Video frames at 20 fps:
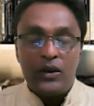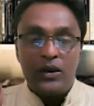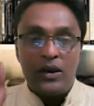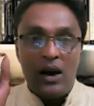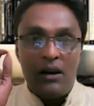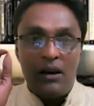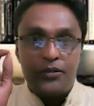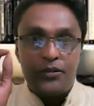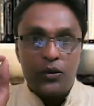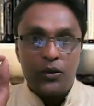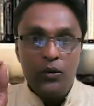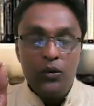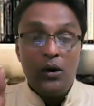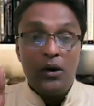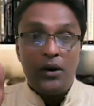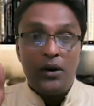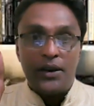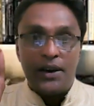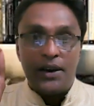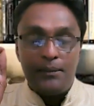you have to
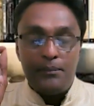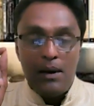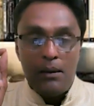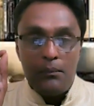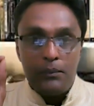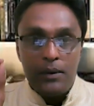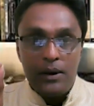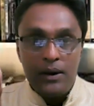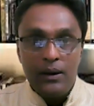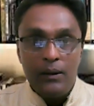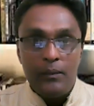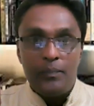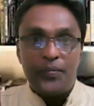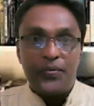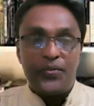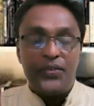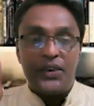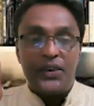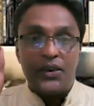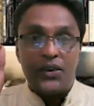remember
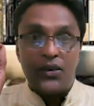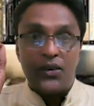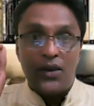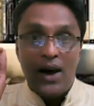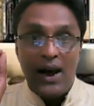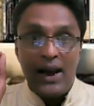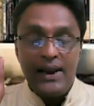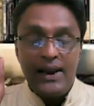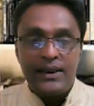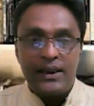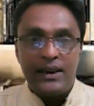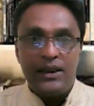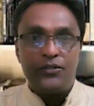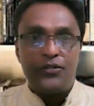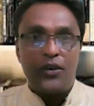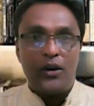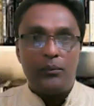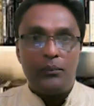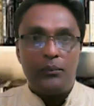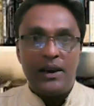the right
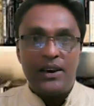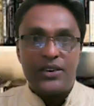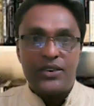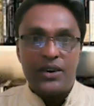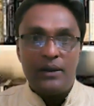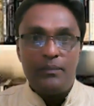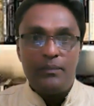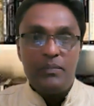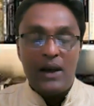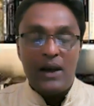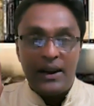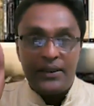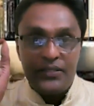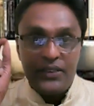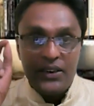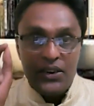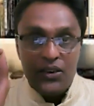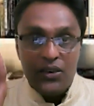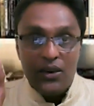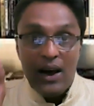information at
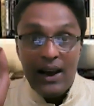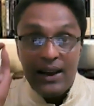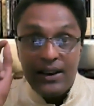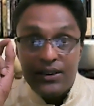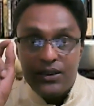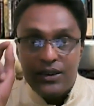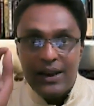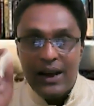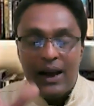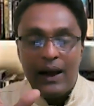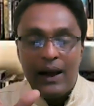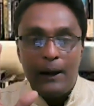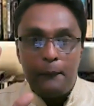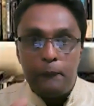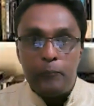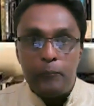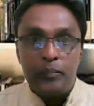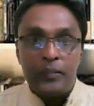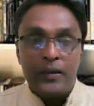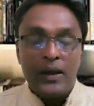the right
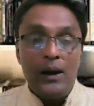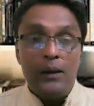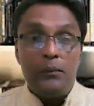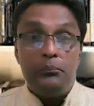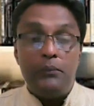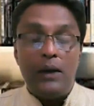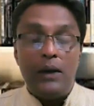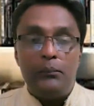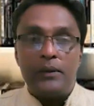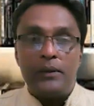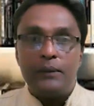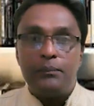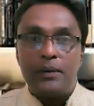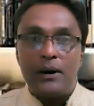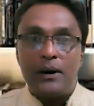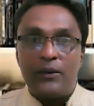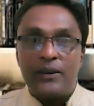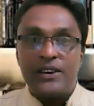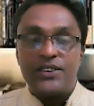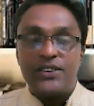time. Memory
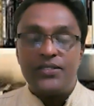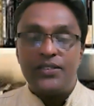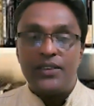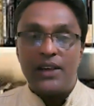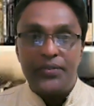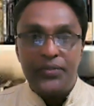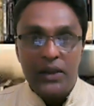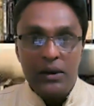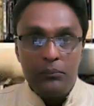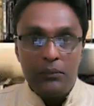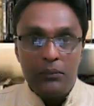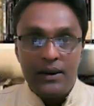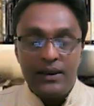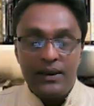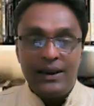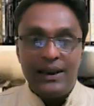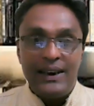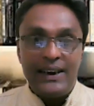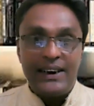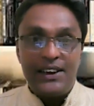power is nothing
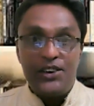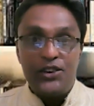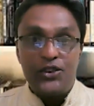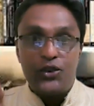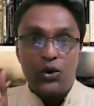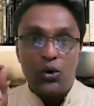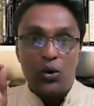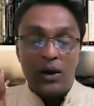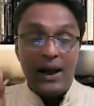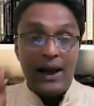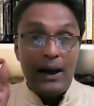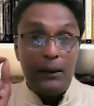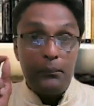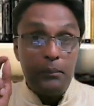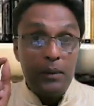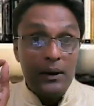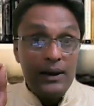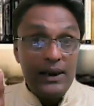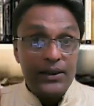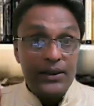but it is your
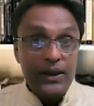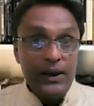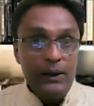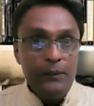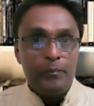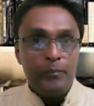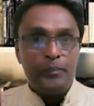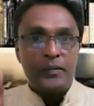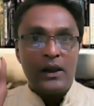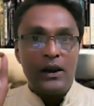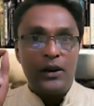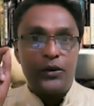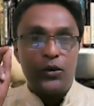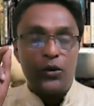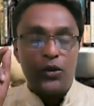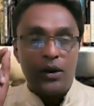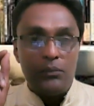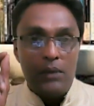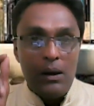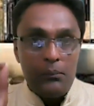ability
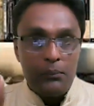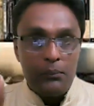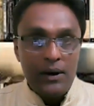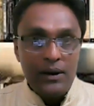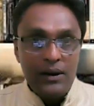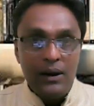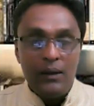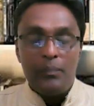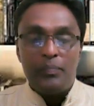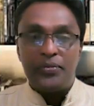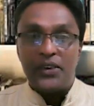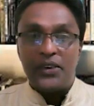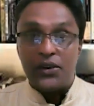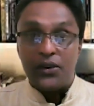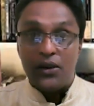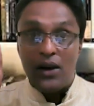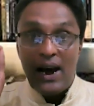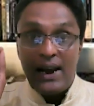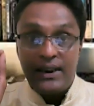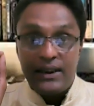to remember the
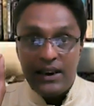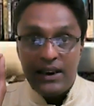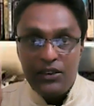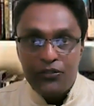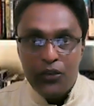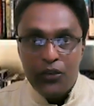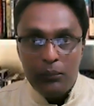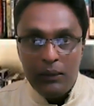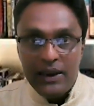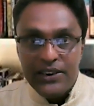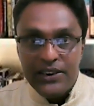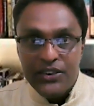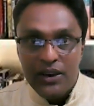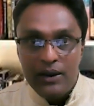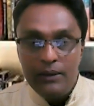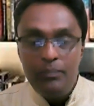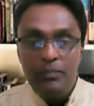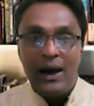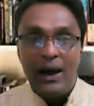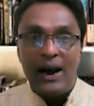right
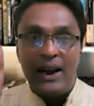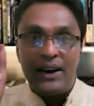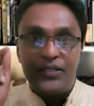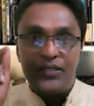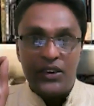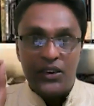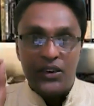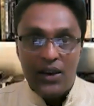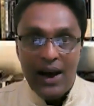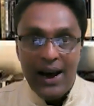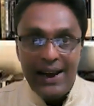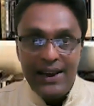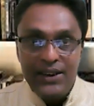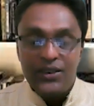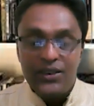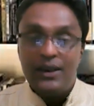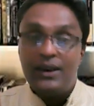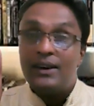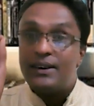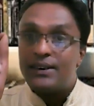information at the
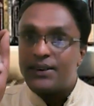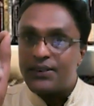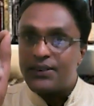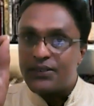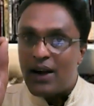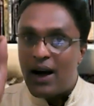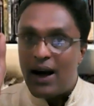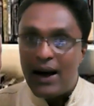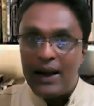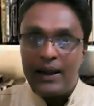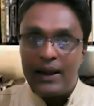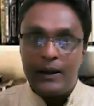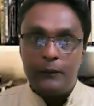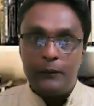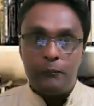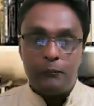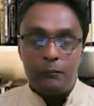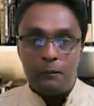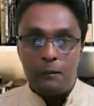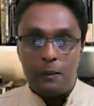right
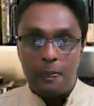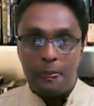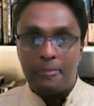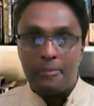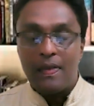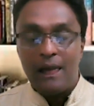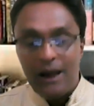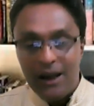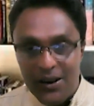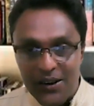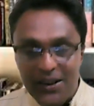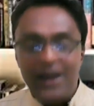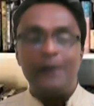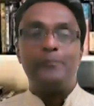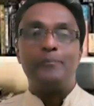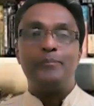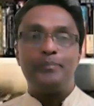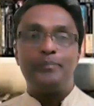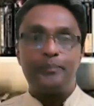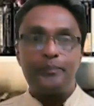time.
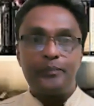Okay.